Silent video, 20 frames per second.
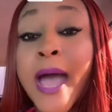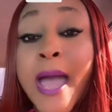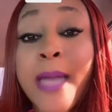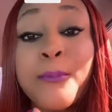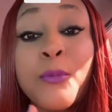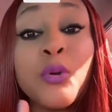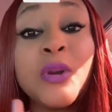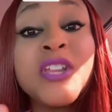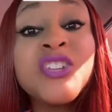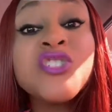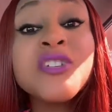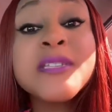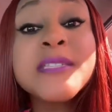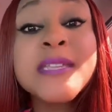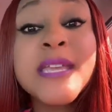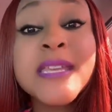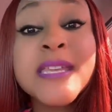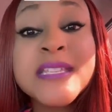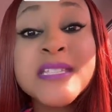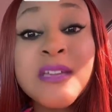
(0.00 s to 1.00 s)
I'm only just
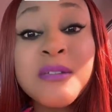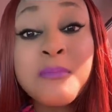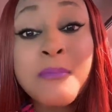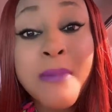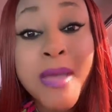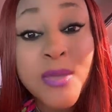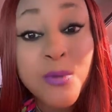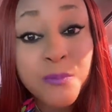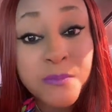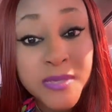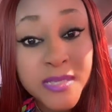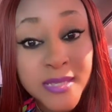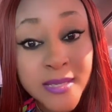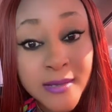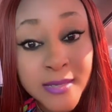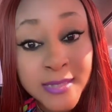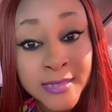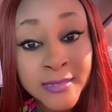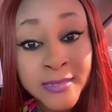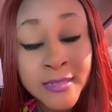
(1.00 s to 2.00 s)
saying this on my
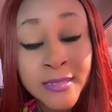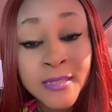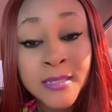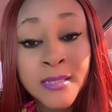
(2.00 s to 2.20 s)
opinion.